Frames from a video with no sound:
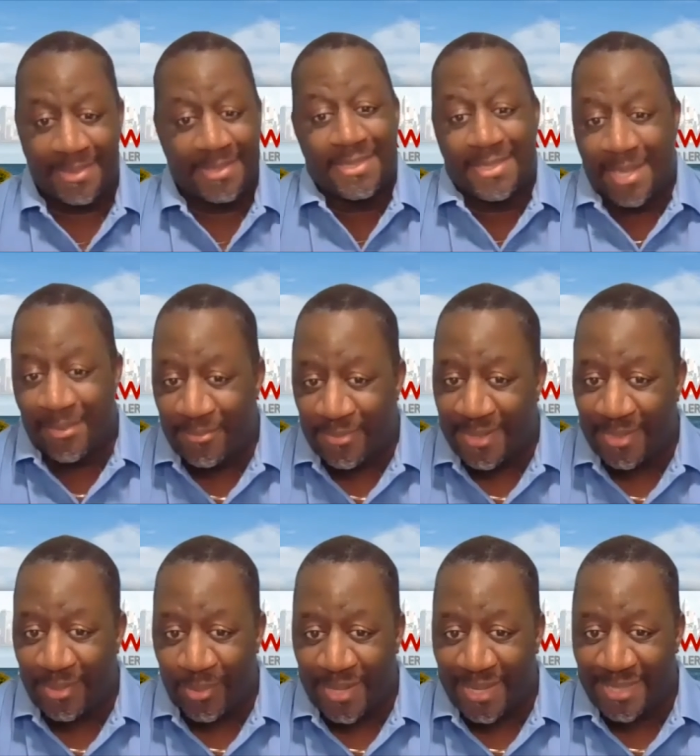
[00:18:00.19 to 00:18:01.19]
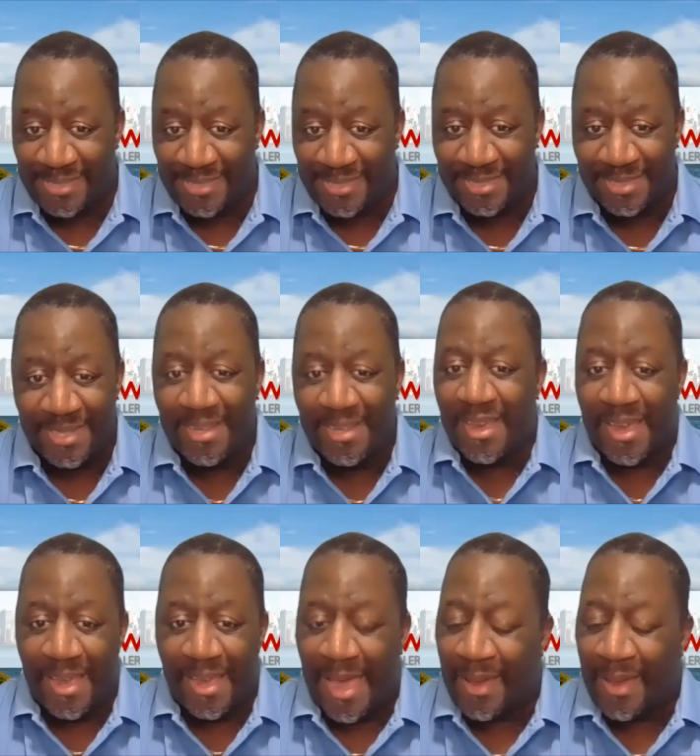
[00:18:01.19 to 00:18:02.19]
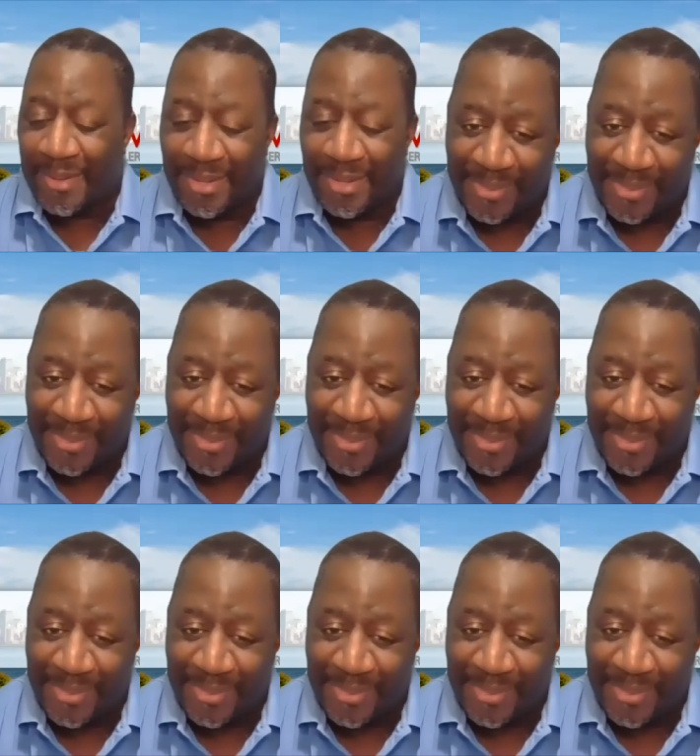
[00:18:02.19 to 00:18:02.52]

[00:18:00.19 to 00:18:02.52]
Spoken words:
DMV locations, how can they